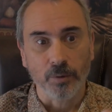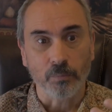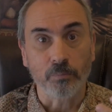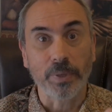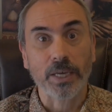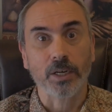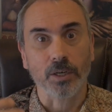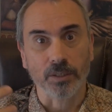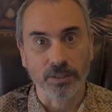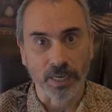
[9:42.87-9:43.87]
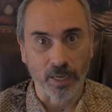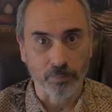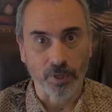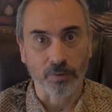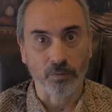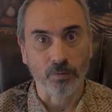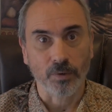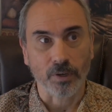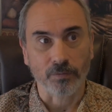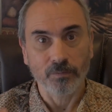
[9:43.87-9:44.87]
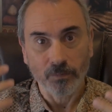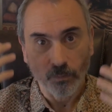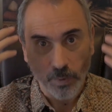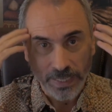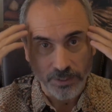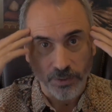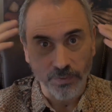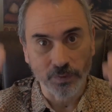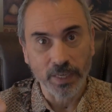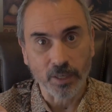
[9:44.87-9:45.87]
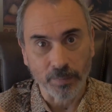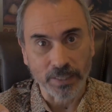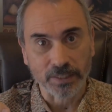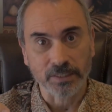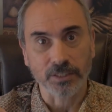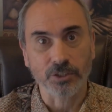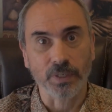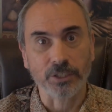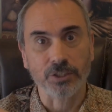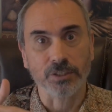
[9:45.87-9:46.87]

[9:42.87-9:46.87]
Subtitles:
better type of way to think about the situation,